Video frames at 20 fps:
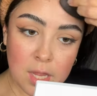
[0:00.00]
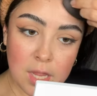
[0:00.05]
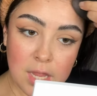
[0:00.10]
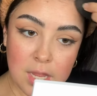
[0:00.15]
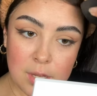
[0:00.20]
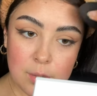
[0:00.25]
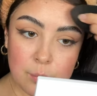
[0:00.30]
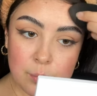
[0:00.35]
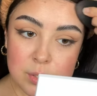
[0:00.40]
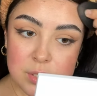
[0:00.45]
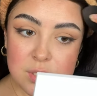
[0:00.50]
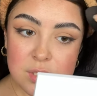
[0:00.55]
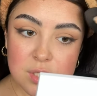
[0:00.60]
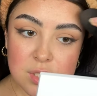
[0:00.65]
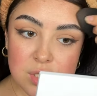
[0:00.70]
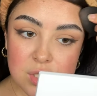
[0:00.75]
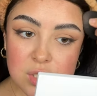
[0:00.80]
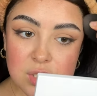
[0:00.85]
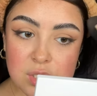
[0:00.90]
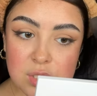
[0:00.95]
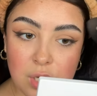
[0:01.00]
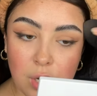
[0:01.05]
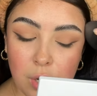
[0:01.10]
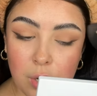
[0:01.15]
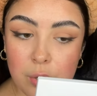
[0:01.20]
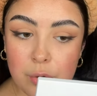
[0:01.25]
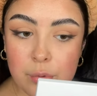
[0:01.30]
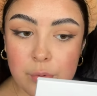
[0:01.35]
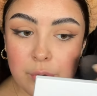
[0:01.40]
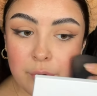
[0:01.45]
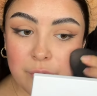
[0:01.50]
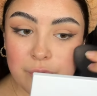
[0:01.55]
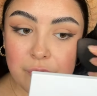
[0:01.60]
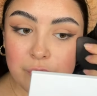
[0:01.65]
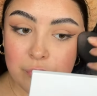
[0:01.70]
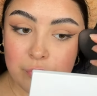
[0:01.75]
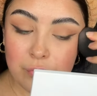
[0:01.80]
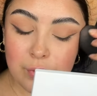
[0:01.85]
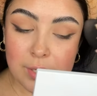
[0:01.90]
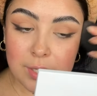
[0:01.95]
It was so
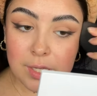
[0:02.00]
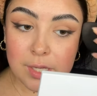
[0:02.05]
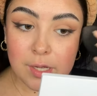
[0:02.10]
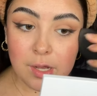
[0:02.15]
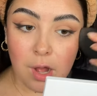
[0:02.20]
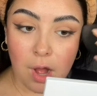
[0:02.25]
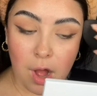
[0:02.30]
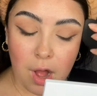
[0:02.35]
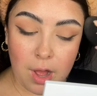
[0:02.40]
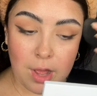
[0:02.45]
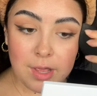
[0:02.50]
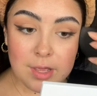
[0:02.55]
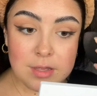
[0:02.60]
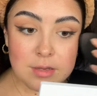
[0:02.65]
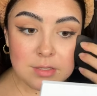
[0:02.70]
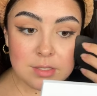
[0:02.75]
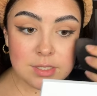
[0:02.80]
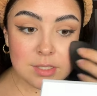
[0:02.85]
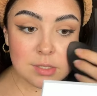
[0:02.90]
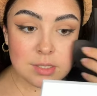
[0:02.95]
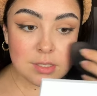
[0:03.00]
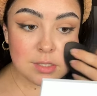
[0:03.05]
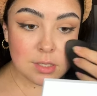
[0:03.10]
freaking hot.